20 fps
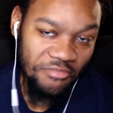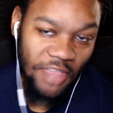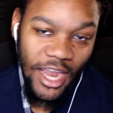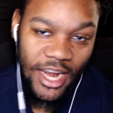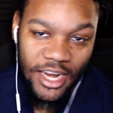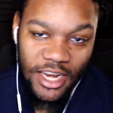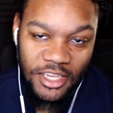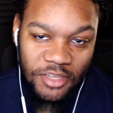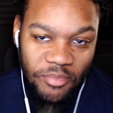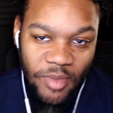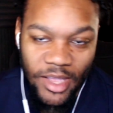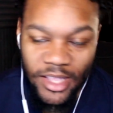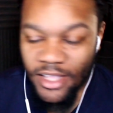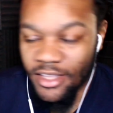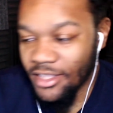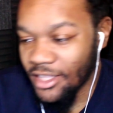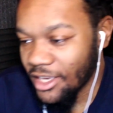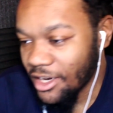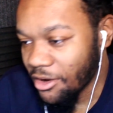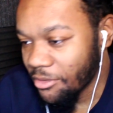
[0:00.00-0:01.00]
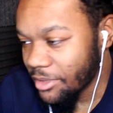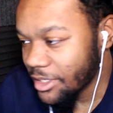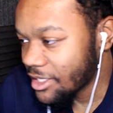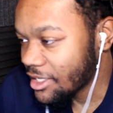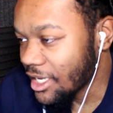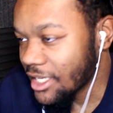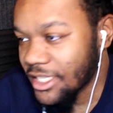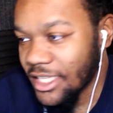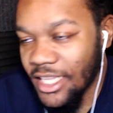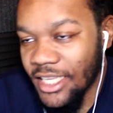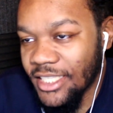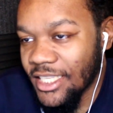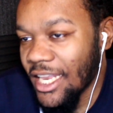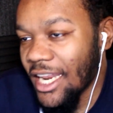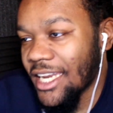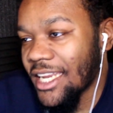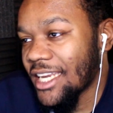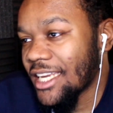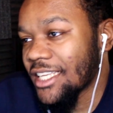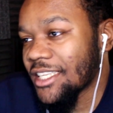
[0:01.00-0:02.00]
I didn't expect it. It always does things
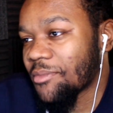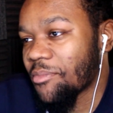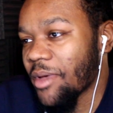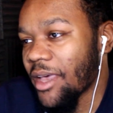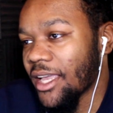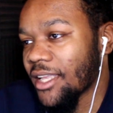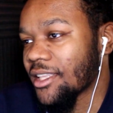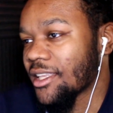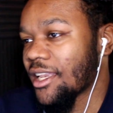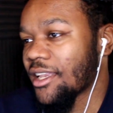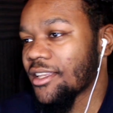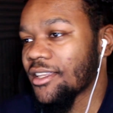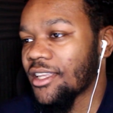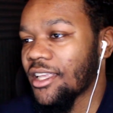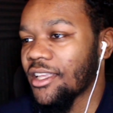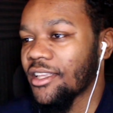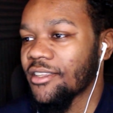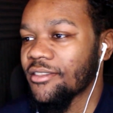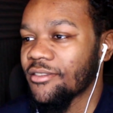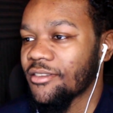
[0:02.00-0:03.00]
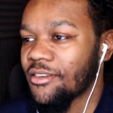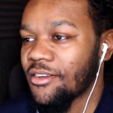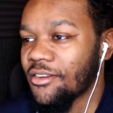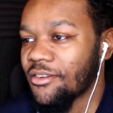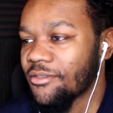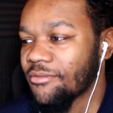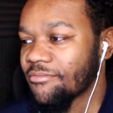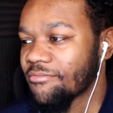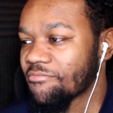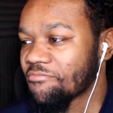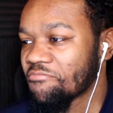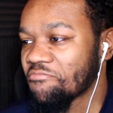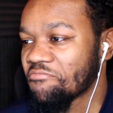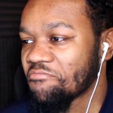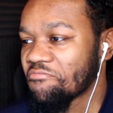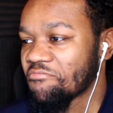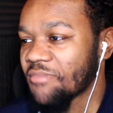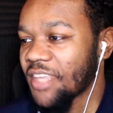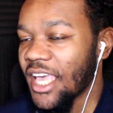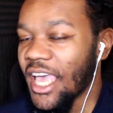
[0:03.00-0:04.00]
that I didn't expect, and you know,
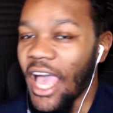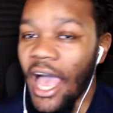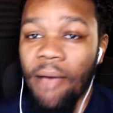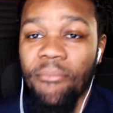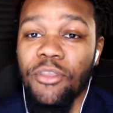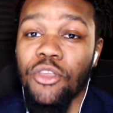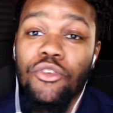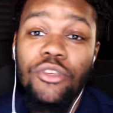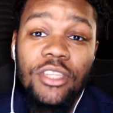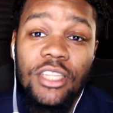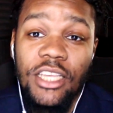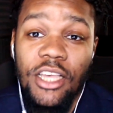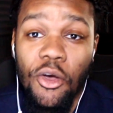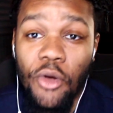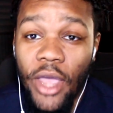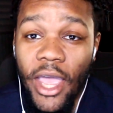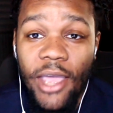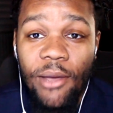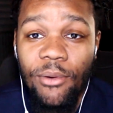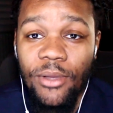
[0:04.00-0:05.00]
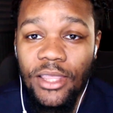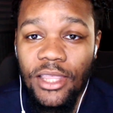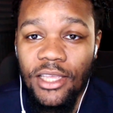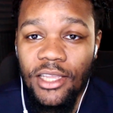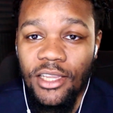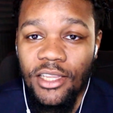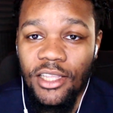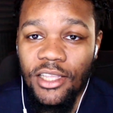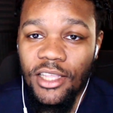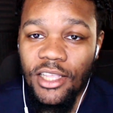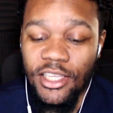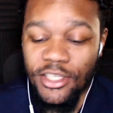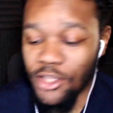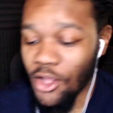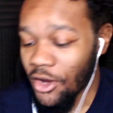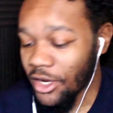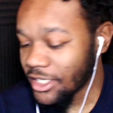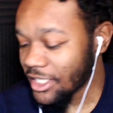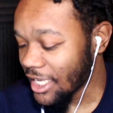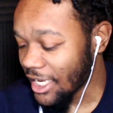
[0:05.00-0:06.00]
I'm usually okay with it as
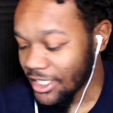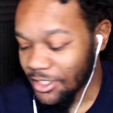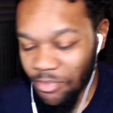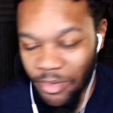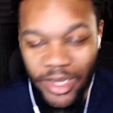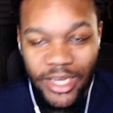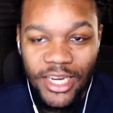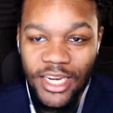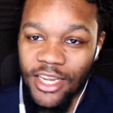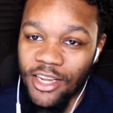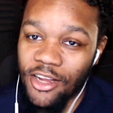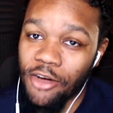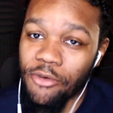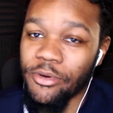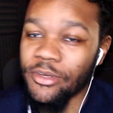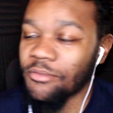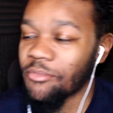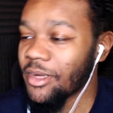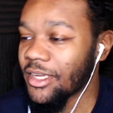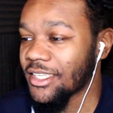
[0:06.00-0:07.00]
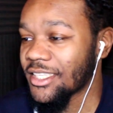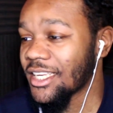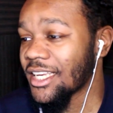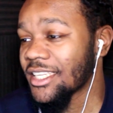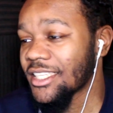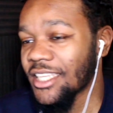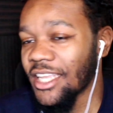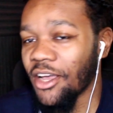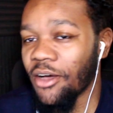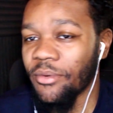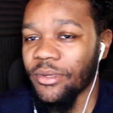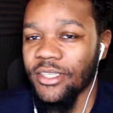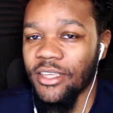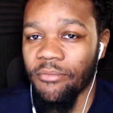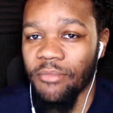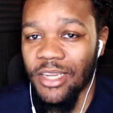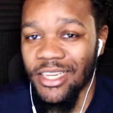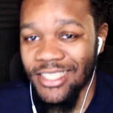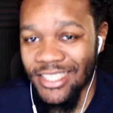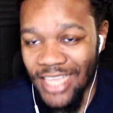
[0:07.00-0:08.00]
long as they explain it. It always makes sense. They always
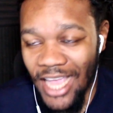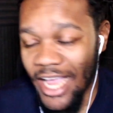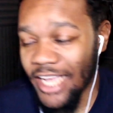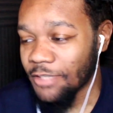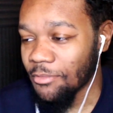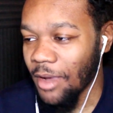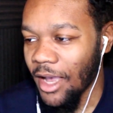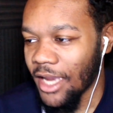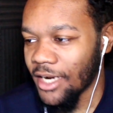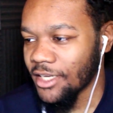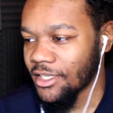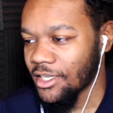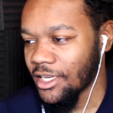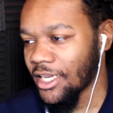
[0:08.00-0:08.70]
give me the science behind this.